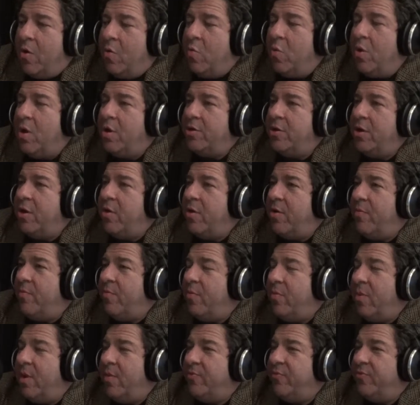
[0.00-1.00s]
Well, no,
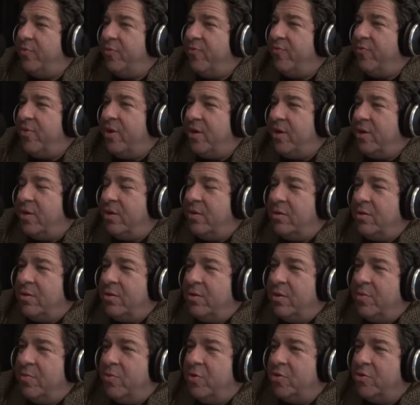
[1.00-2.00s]
I'm defending
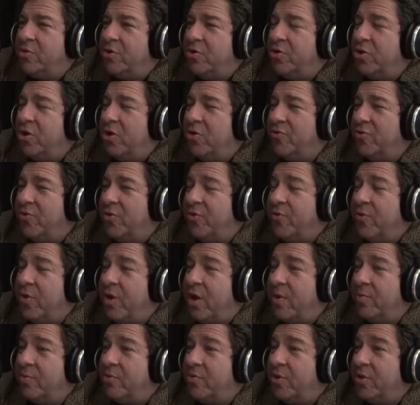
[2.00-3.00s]
the person charged with the
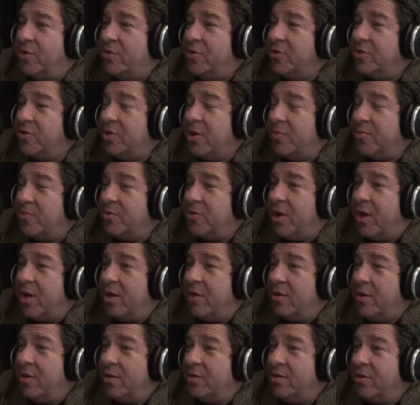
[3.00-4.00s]
crime, so that's the same
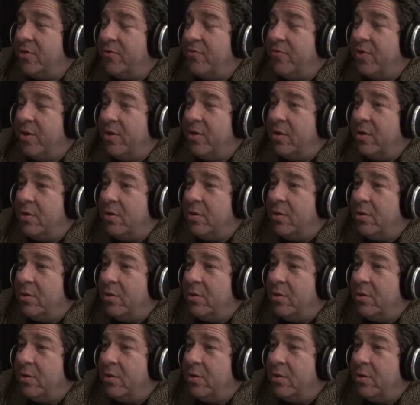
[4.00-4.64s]
side. That's the defendant.